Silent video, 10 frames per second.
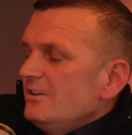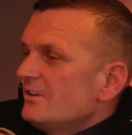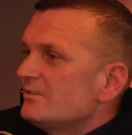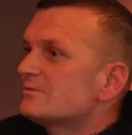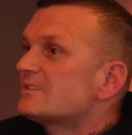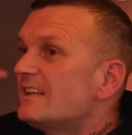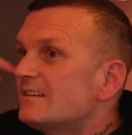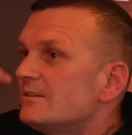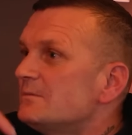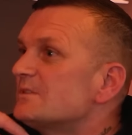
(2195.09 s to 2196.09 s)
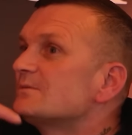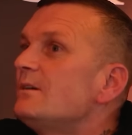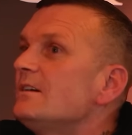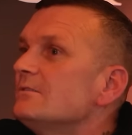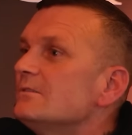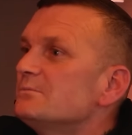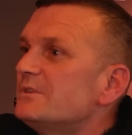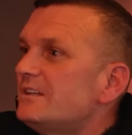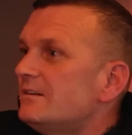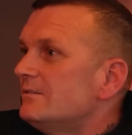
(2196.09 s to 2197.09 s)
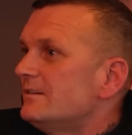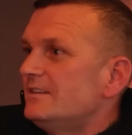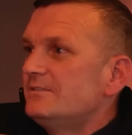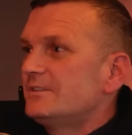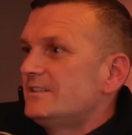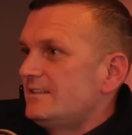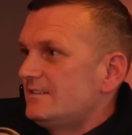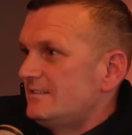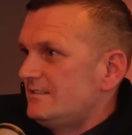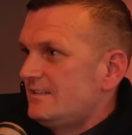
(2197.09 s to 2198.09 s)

I used to think I'd be swallowing my tongue and everything on